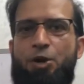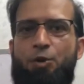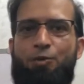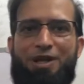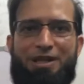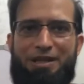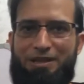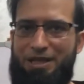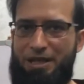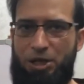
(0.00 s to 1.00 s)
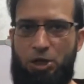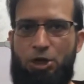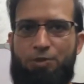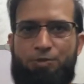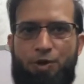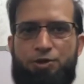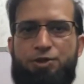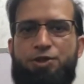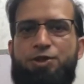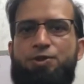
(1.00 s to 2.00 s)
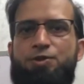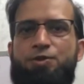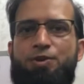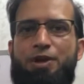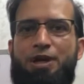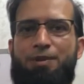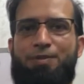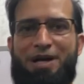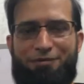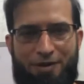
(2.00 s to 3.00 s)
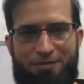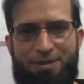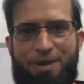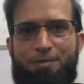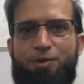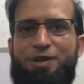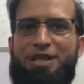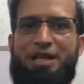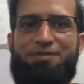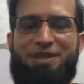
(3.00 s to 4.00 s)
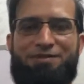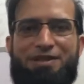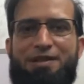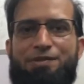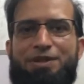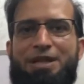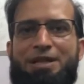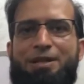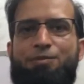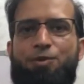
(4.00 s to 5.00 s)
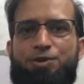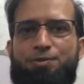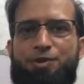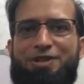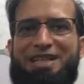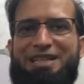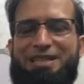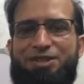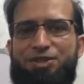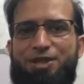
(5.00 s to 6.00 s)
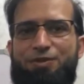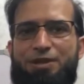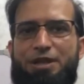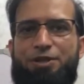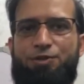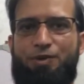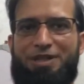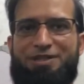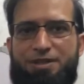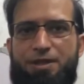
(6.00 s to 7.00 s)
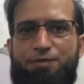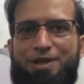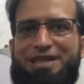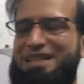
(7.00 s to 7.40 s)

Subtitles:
when they are brought to you by a family member or they come themselves, the most important thing in the history what you want to start with